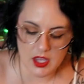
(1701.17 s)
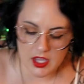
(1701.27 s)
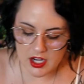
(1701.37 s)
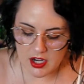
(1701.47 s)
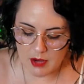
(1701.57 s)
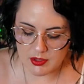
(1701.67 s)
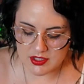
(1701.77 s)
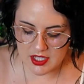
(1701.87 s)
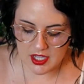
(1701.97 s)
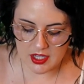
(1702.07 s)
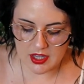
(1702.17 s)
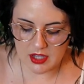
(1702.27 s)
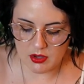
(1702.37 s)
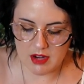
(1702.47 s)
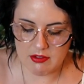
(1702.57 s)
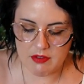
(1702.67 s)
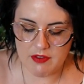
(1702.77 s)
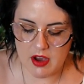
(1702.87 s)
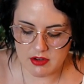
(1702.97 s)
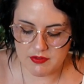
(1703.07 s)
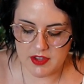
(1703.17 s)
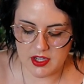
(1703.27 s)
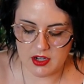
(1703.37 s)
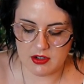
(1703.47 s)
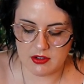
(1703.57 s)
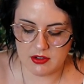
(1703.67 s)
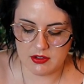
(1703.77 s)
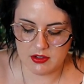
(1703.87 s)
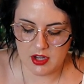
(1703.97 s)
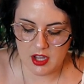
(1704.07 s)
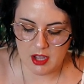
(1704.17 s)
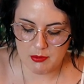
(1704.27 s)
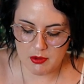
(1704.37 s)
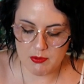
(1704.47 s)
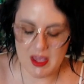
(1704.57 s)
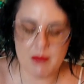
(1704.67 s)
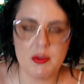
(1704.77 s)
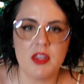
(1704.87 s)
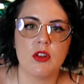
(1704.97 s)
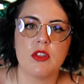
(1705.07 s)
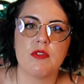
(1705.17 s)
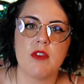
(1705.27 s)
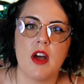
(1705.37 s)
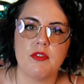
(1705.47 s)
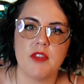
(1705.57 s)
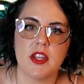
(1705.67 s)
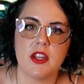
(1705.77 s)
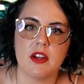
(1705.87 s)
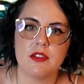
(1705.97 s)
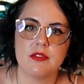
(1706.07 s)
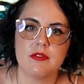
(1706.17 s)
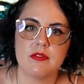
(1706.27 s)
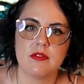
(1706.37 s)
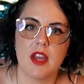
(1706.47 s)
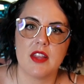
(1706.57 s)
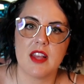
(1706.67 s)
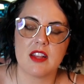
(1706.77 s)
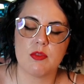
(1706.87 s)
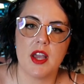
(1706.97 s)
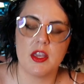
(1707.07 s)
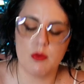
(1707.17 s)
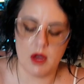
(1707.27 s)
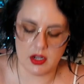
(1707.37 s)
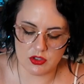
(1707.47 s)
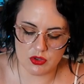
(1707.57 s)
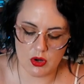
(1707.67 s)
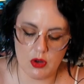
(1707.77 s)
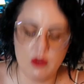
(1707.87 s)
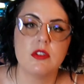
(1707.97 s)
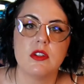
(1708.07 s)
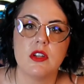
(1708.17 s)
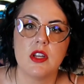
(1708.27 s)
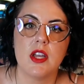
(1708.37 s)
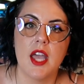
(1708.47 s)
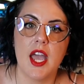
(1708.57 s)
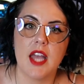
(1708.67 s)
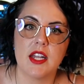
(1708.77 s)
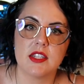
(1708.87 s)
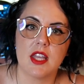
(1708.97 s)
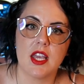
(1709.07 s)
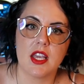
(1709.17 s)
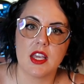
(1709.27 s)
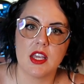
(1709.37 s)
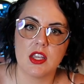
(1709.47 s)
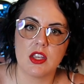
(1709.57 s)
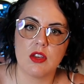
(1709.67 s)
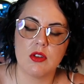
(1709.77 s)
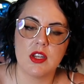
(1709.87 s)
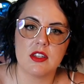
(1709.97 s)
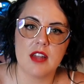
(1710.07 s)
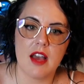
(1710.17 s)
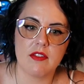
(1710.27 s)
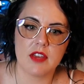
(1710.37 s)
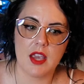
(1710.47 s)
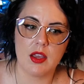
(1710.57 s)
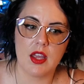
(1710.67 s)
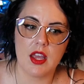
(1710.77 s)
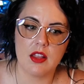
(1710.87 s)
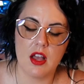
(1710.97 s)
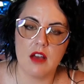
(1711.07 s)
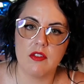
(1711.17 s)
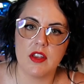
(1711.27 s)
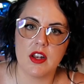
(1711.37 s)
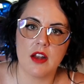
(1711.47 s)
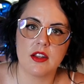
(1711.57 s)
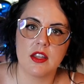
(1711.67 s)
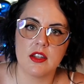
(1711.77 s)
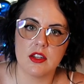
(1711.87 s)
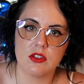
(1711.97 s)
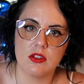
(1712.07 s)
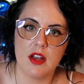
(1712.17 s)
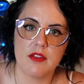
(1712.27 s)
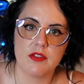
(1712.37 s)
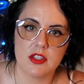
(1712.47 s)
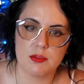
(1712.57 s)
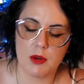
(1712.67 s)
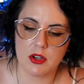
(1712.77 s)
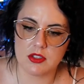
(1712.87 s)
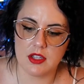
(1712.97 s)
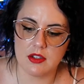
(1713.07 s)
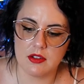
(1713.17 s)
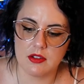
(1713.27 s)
Here I was thinking that you could have a father figure, but maybe you're the father figure, and that's why you want control. And it's like, you need to navigate in love and unconditional love for this person.